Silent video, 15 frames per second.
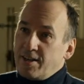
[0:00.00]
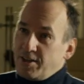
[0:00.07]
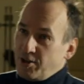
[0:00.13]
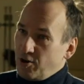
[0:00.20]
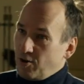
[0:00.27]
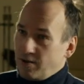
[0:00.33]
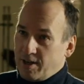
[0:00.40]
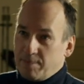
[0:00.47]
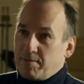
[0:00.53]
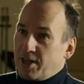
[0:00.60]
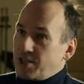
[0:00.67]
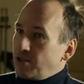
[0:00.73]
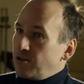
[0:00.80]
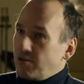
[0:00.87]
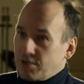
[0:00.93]
you're in
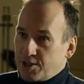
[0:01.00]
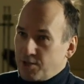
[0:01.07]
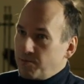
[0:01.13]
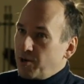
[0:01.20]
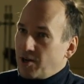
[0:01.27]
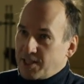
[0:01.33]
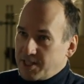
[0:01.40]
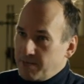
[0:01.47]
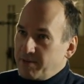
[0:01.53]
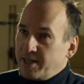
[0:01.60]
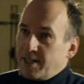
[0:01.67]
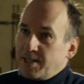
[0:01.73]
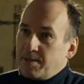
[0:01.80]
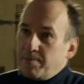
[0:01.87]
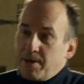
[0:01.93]
much closer
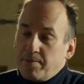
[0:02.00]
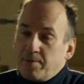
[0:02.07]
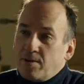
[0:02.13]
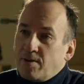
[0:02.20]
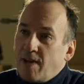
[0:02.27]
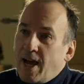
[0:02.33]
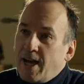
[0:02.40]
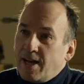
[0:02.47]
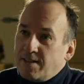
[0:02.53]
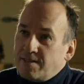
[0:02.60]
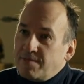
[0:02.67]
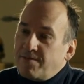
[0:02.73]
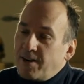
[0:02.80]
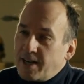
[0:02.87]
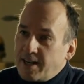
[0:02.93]
proximity to people, and
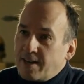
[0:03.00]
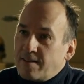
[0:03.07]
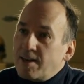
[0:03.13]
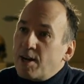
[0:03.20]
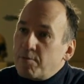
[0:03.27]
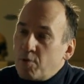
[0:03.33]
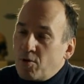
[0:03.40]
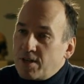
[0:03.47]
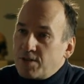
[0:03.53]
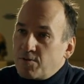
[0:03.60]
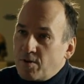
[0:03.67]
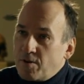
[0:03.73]
fighting at that point